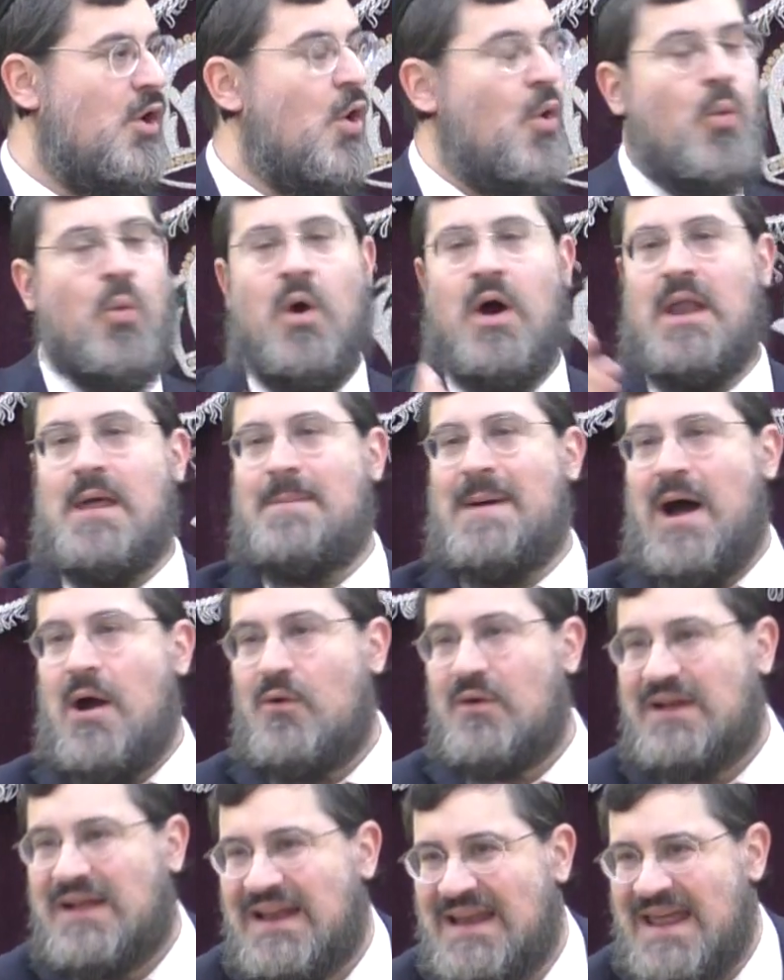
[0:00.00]
What
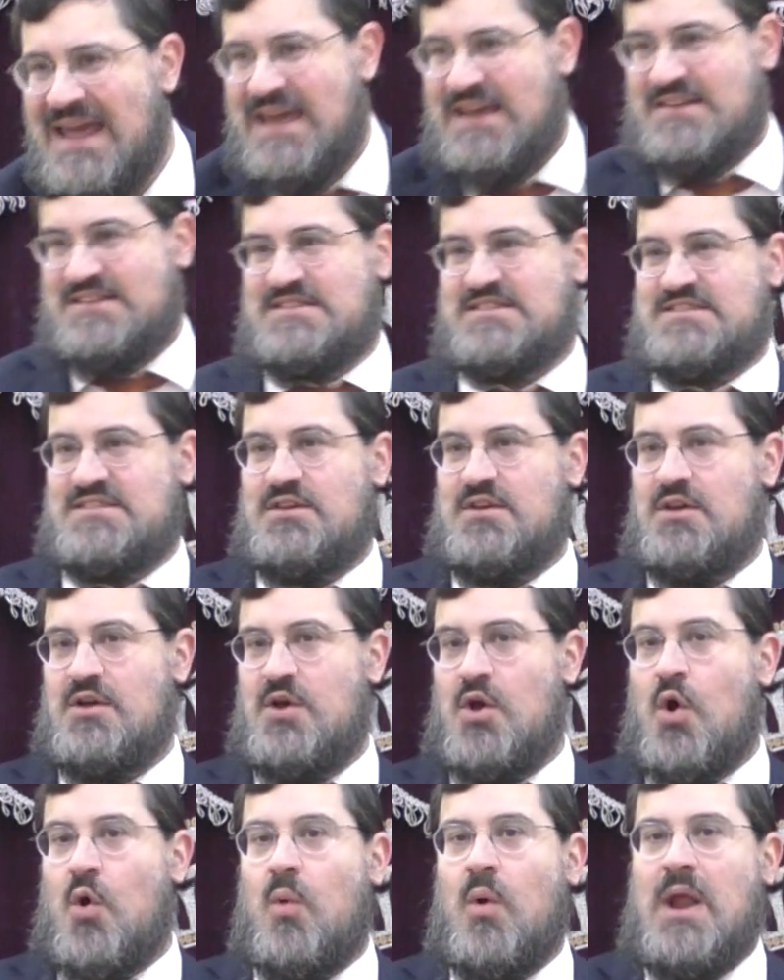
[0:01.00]
about clicks?
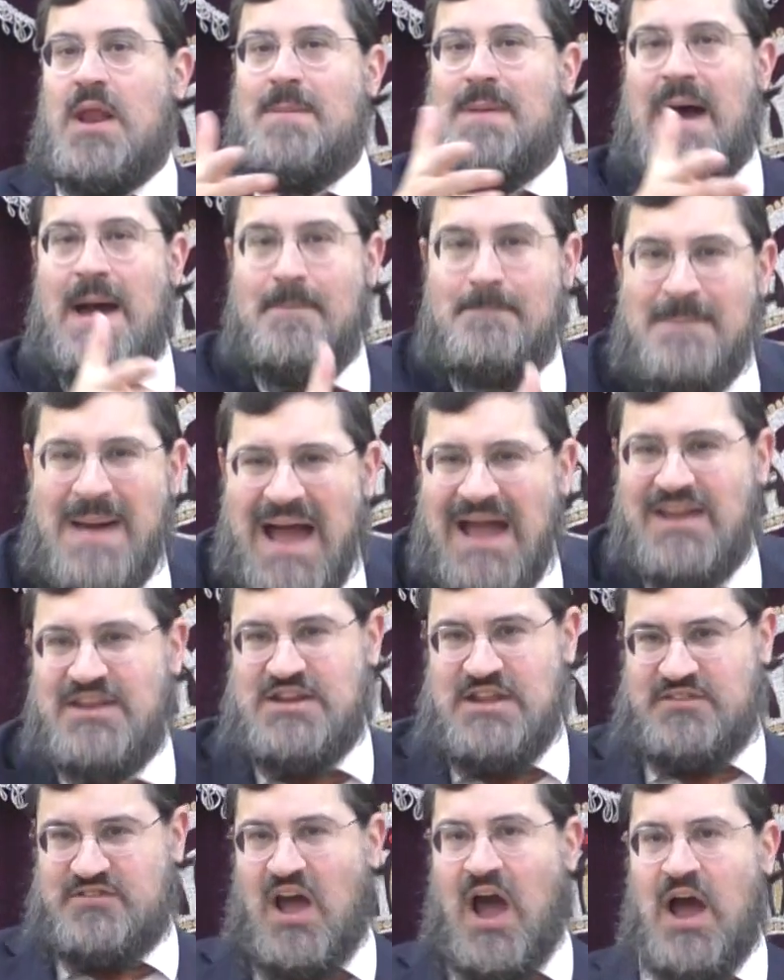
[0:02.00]
What about
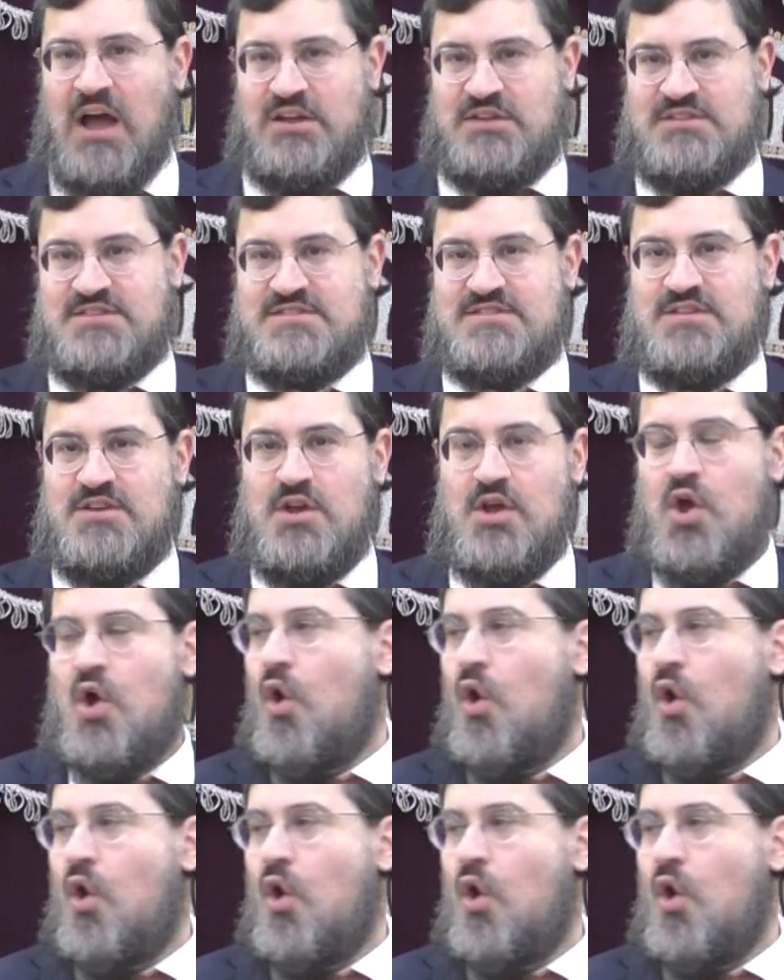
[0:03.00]
magnetiles?